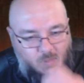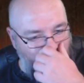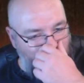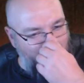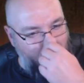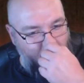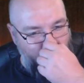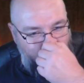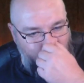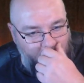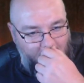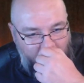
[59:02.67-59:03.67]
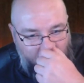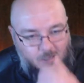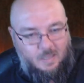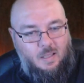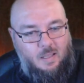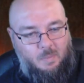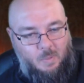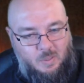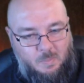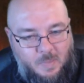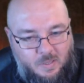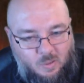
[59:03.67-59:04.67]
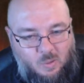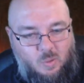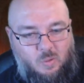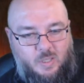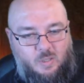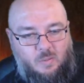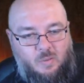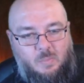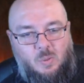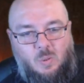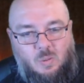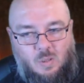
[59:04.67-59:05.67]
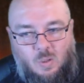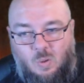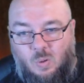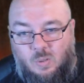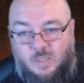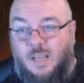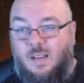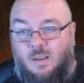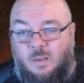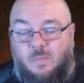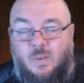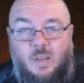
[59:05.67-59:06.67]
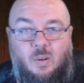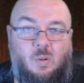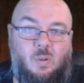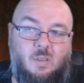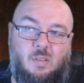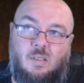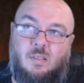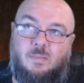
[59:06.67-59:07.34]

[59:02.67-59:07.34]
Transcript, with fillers: Uh, the most mythical creature of them all, a horse. Yeah, I could fight a horse.